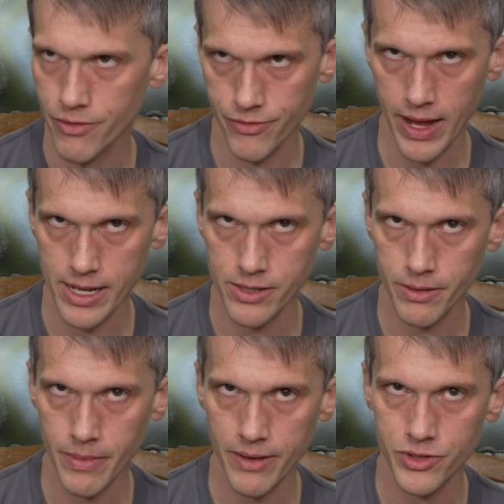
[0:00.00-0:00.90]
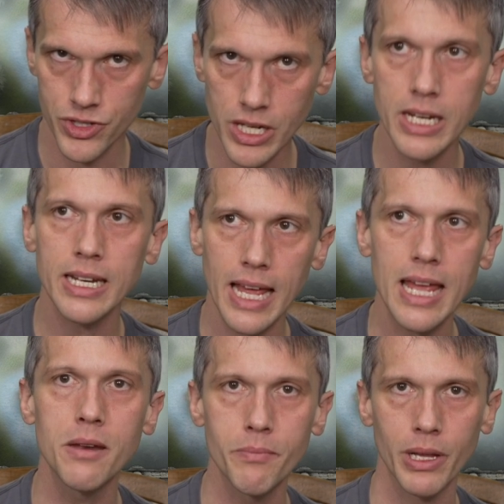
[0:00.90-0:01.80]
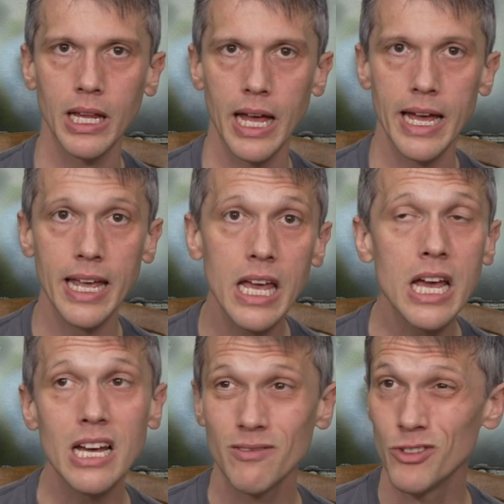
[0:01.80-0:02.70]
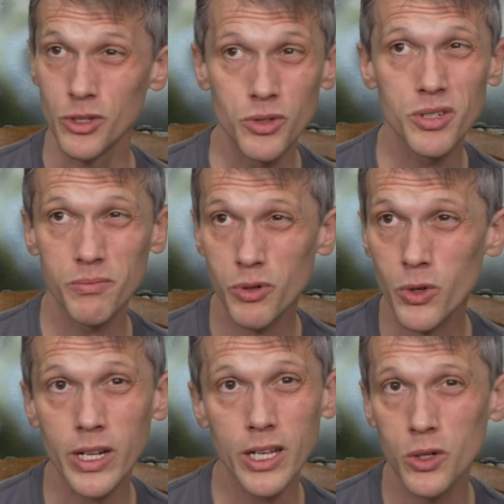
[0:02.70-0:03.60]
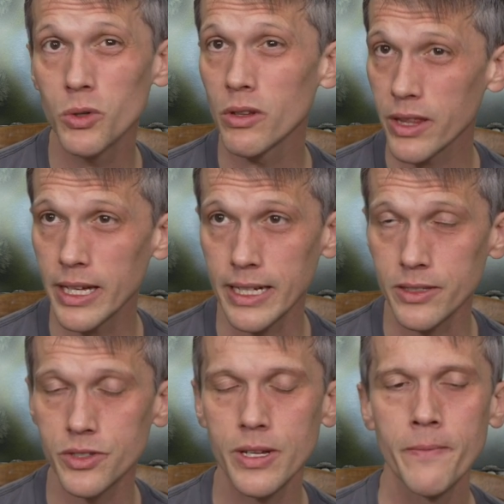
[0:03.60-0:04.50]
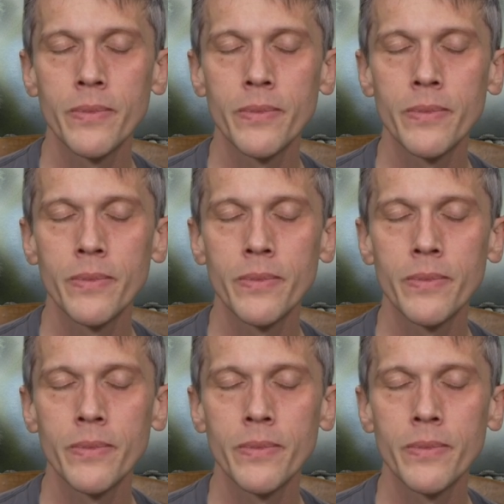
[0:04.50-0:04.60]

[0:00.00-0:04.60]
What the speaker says: the Phantom. I've seen it in play do some pretty cool things,